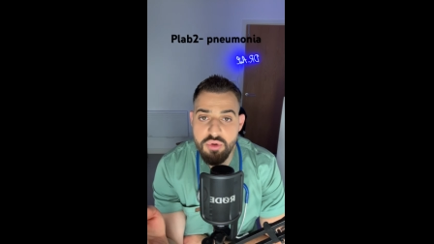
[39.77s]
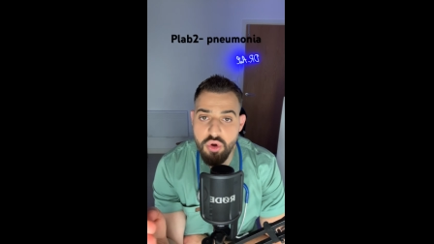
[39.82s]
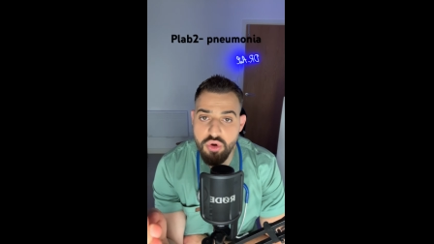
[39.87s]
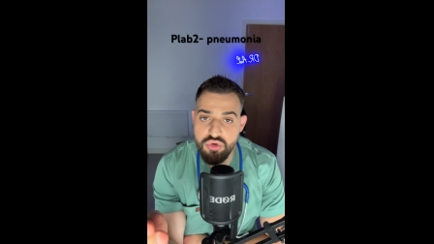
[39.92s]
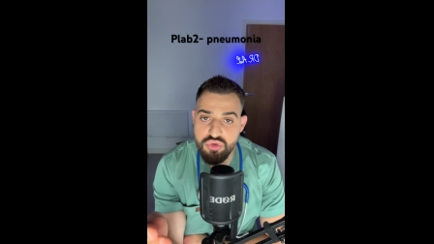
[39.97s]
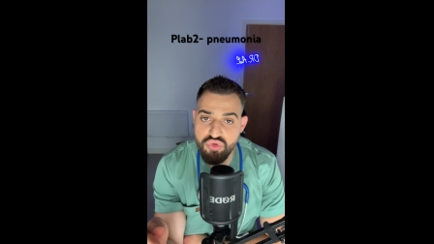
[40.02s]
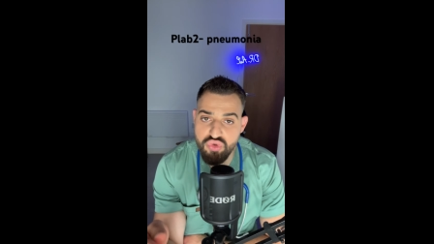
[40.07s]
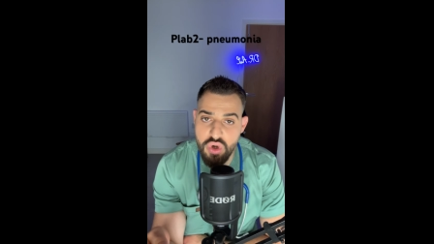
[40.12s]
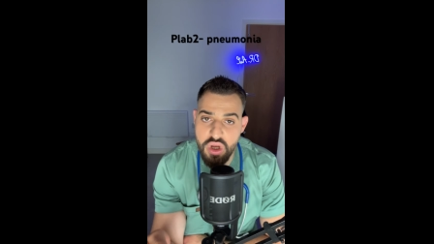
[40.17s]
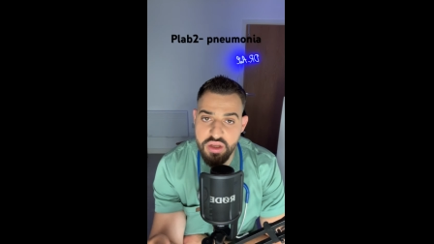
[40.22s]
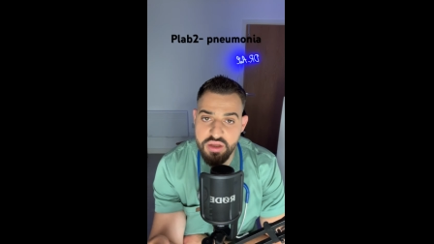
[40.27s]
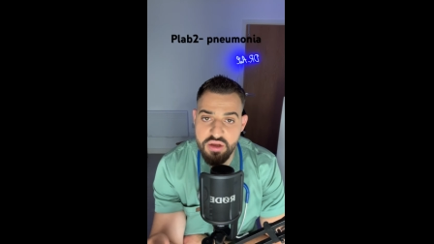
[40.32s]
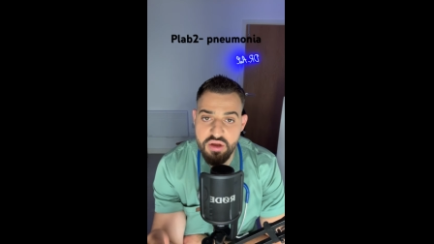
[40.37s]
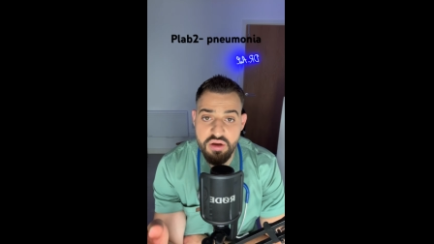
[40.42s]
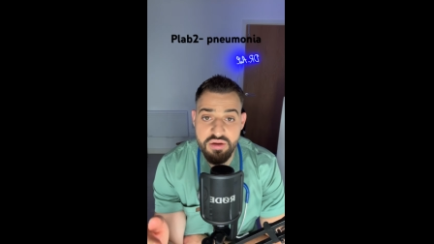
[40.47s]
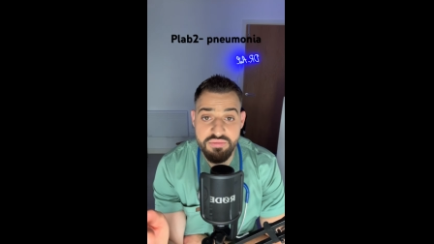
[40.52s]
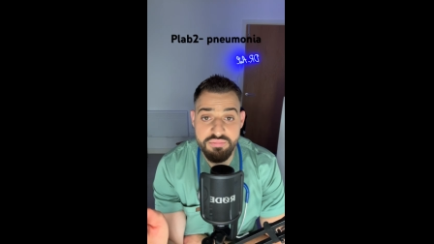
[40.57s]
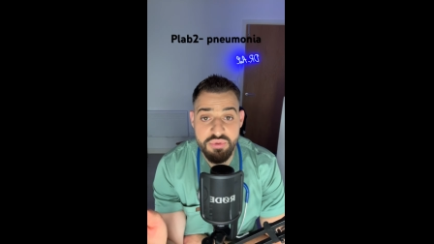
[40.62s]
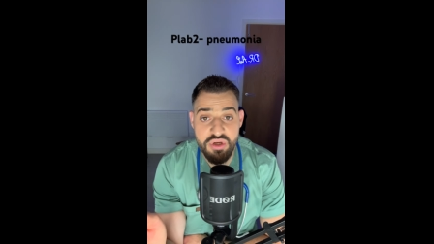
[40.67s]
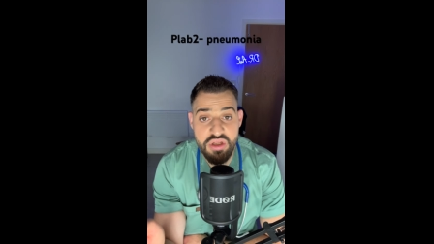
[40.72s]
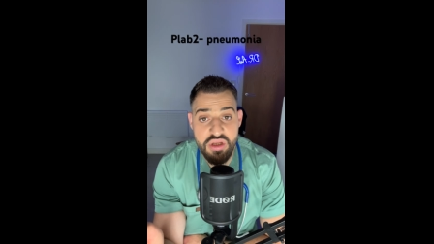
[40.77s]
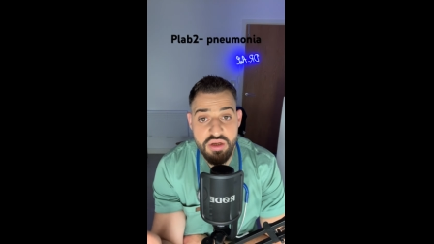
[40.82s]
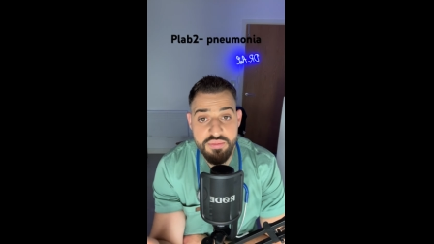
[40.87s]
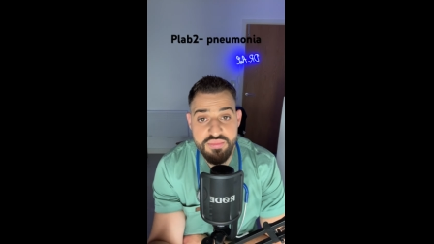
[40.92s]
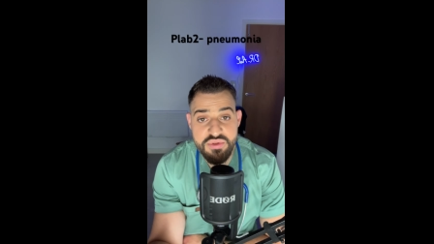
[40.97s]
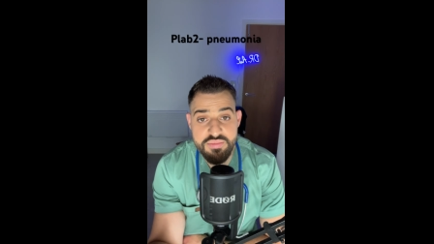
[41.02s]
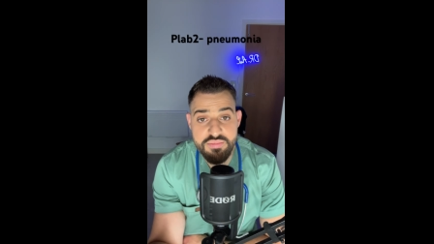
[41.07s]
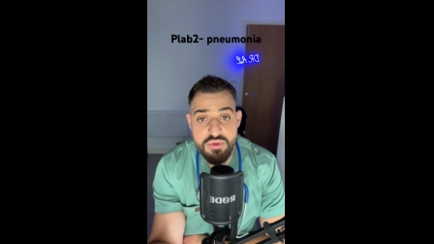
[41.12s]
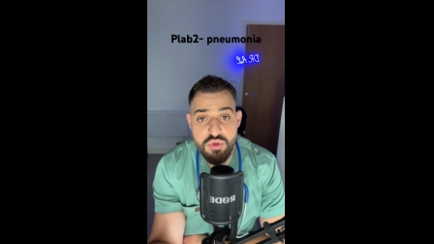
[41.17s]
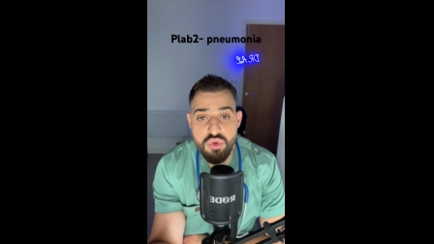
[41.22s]
or dry cough, bringing up
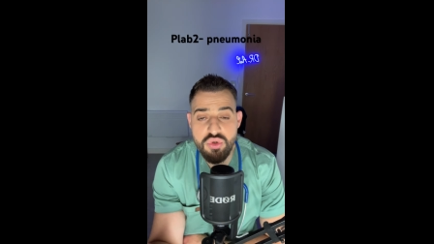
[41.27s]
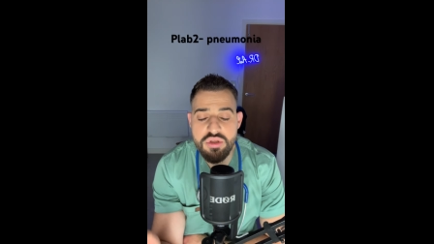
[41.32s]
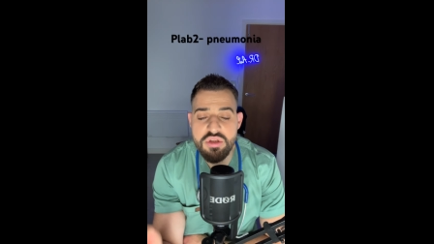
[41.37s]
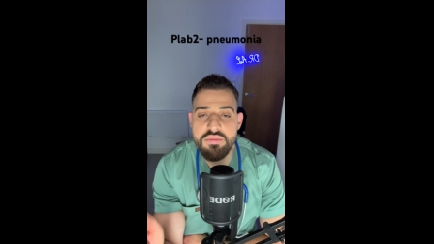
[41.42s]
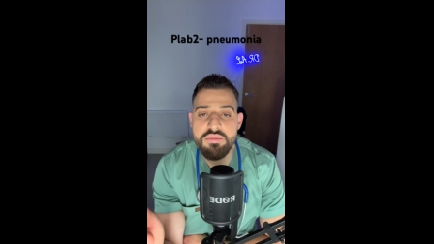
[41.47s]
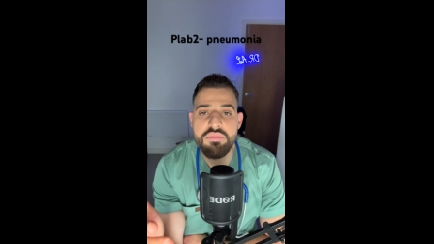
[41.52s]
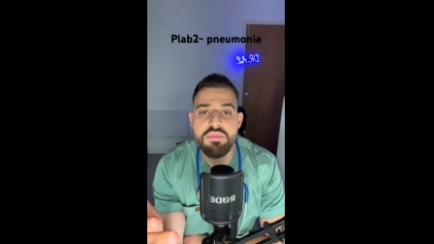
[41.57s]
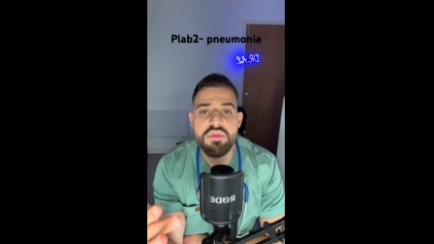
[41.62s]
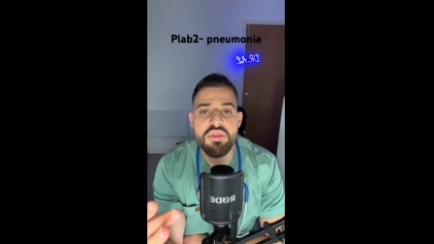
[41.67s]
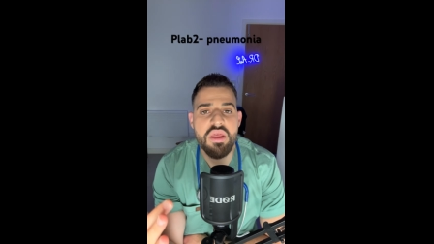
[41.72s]
sputum,